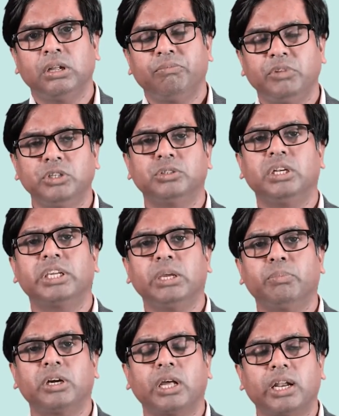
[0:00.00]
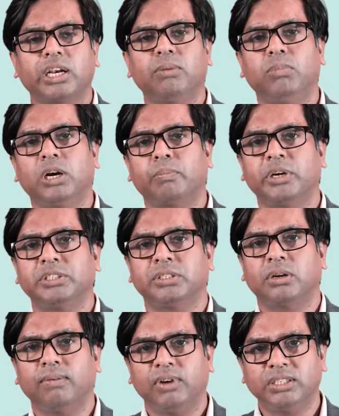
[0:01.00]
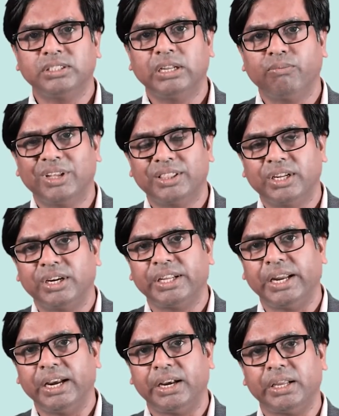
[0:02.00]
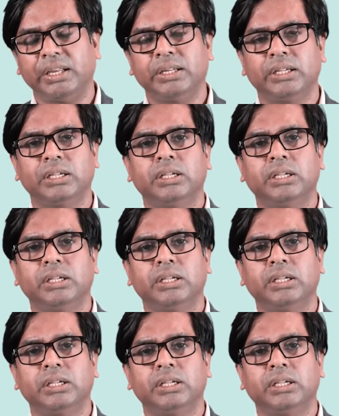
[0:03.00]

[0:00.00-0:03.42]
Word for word: We usually keep a target blood pressure of less than 130/80.